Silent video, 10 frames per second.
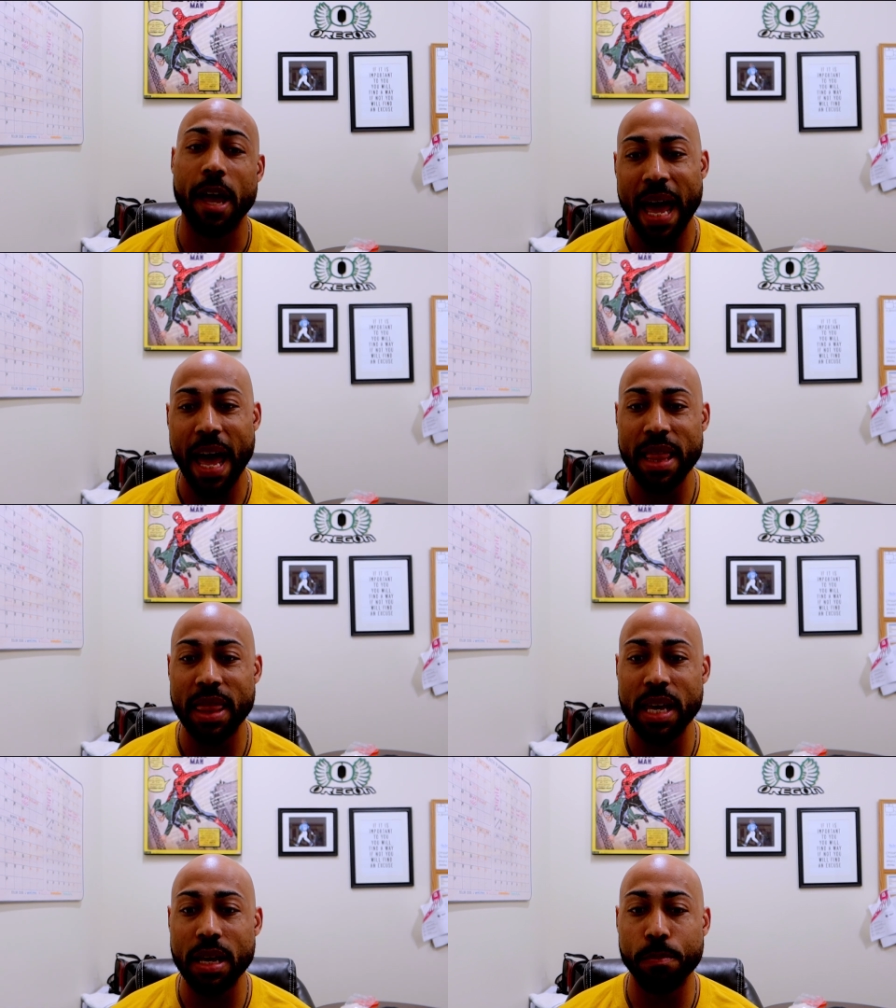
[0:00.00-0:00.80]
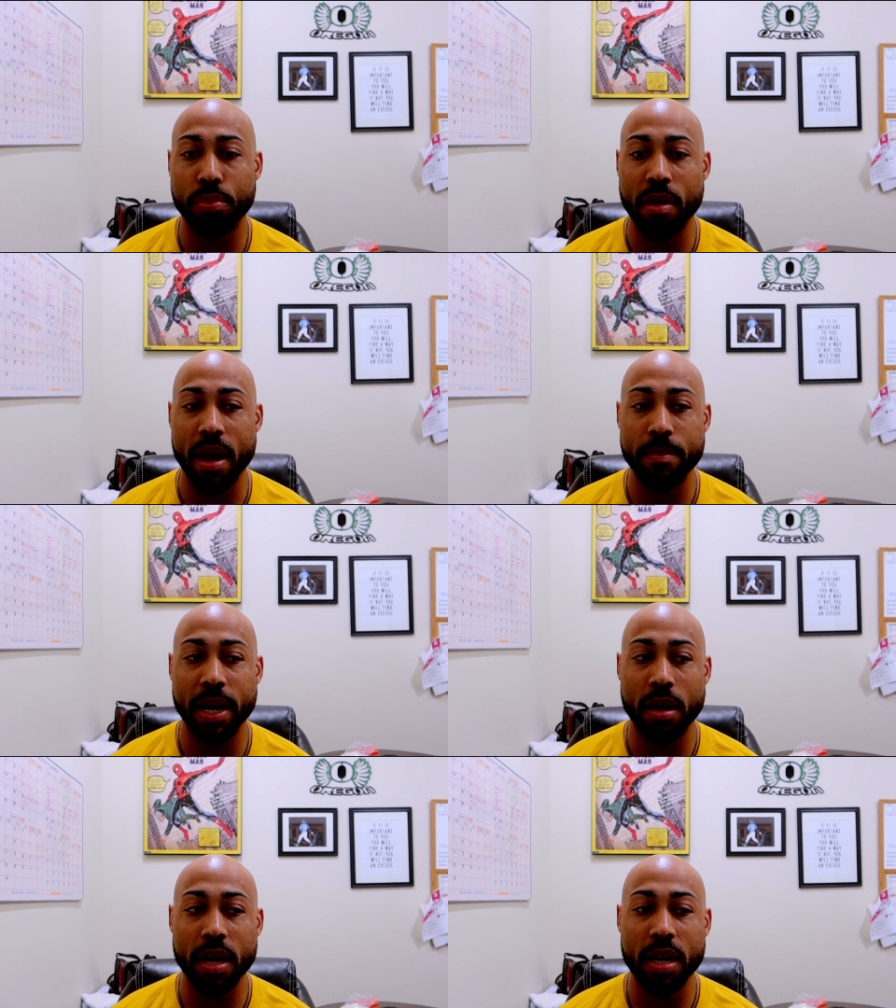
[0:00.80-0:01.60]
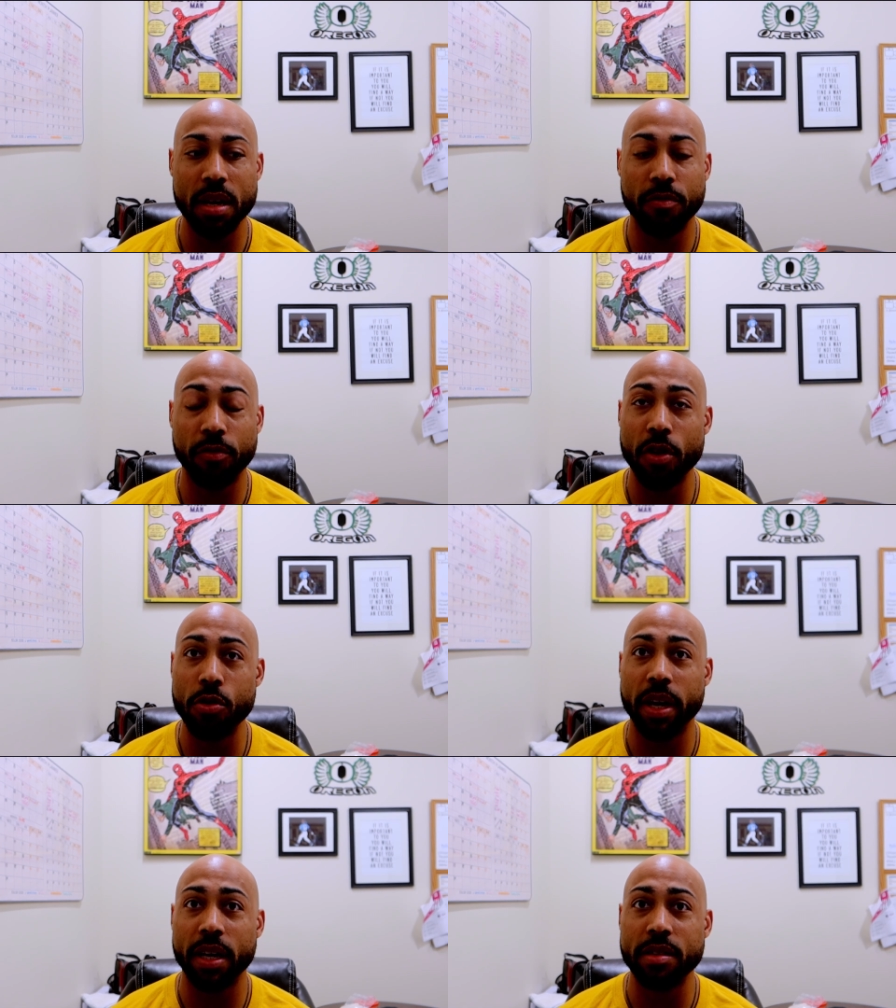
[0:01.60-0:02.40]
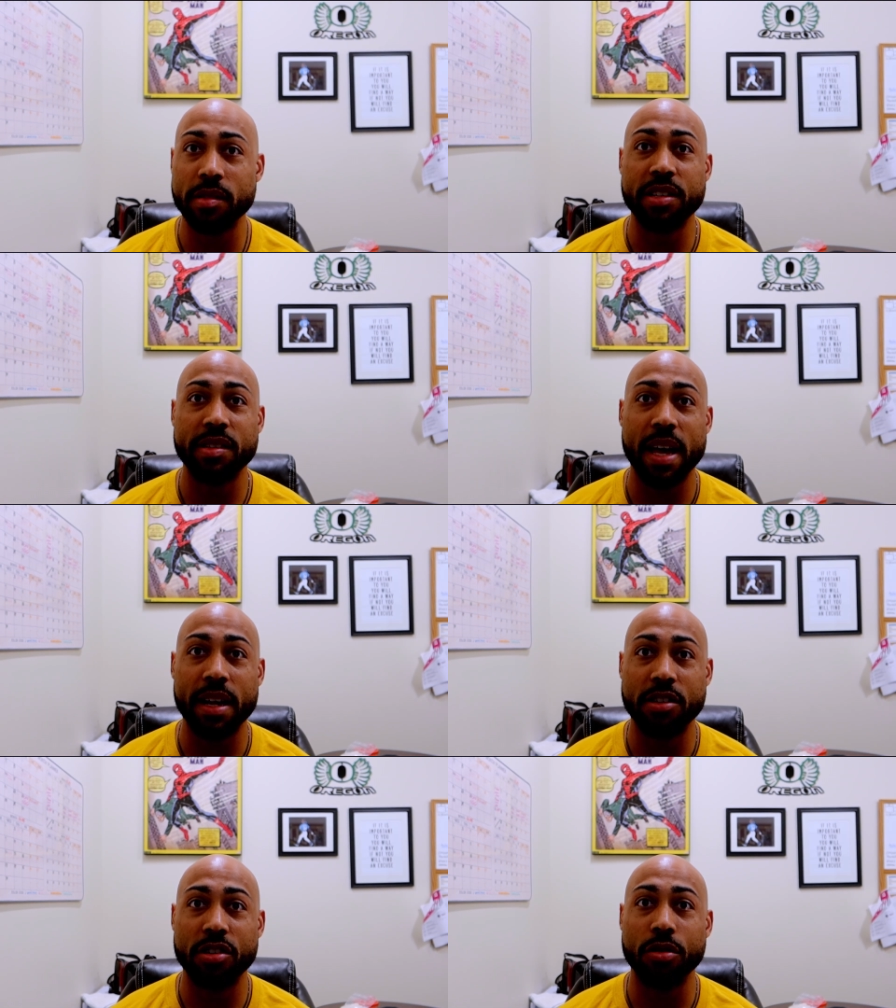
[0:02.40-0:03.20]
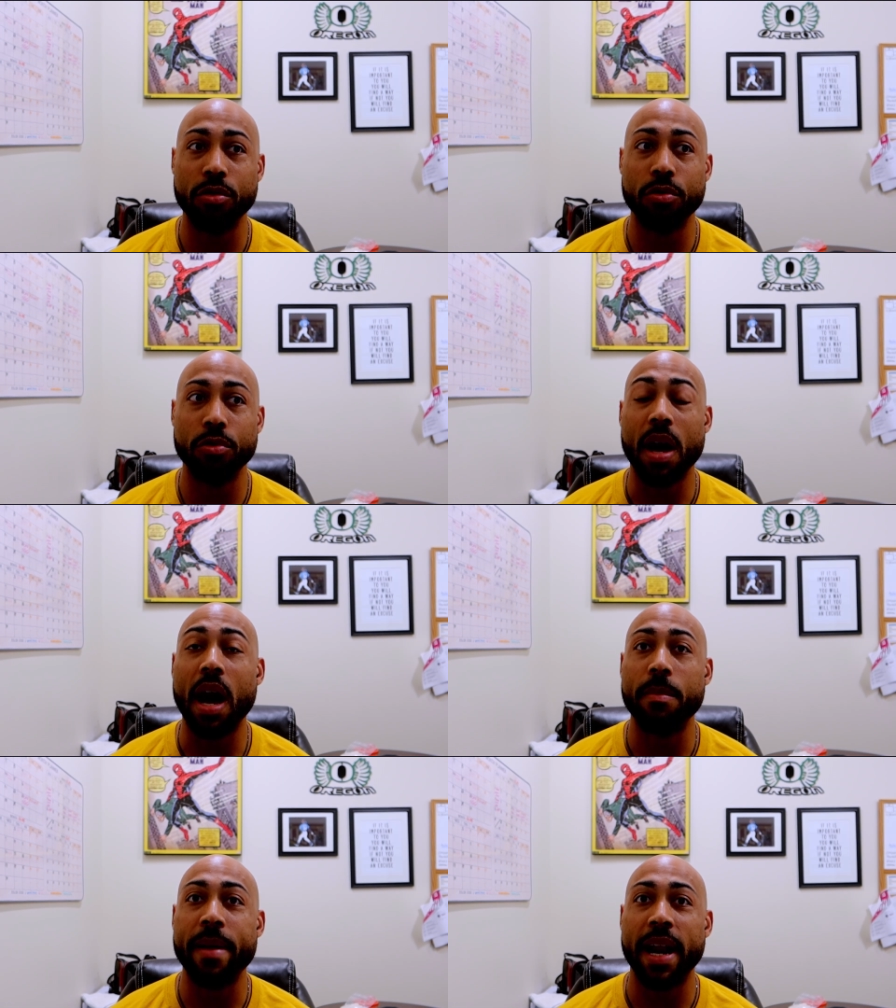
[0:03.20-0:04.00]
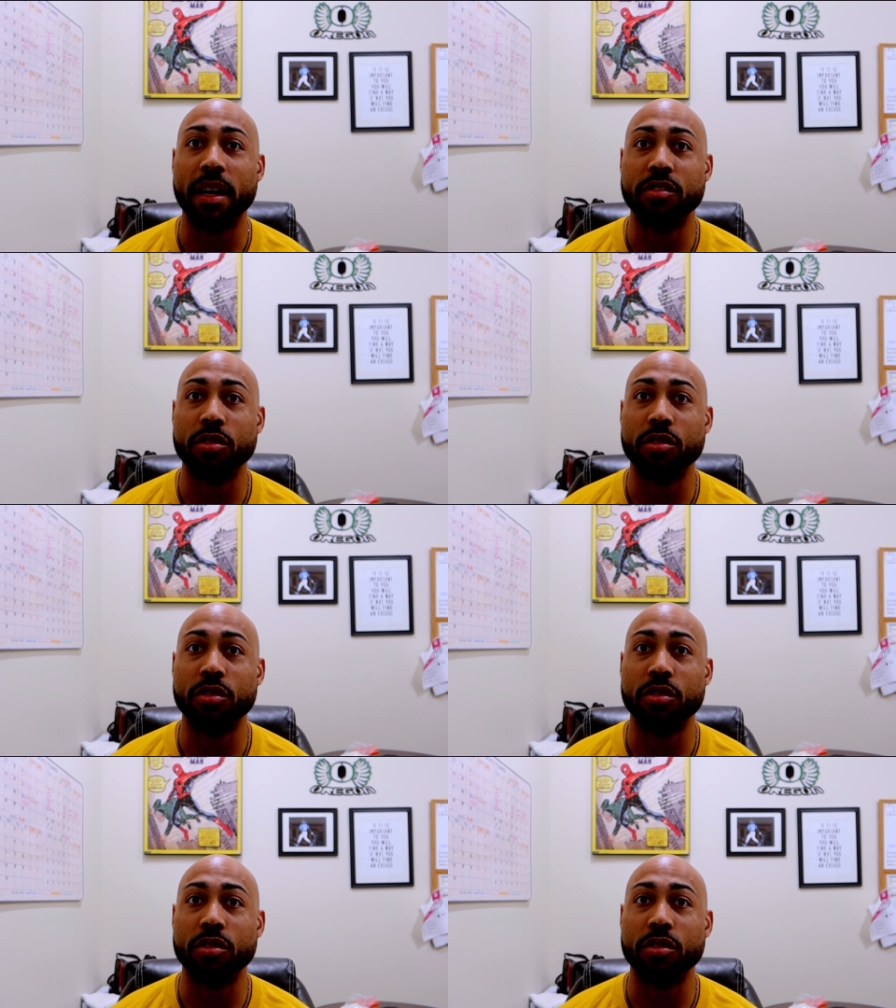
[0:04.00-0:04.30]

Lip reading: I had the primary focus just set to automatic,